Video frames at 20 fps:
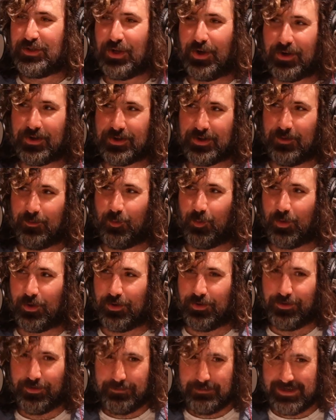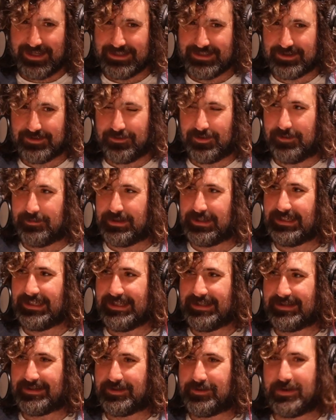the world by storm, at
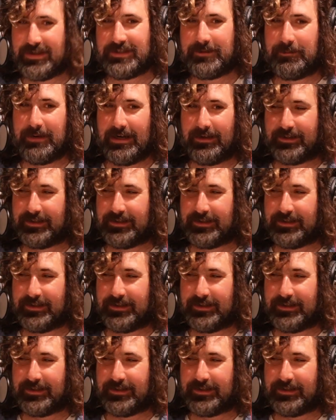least US Americas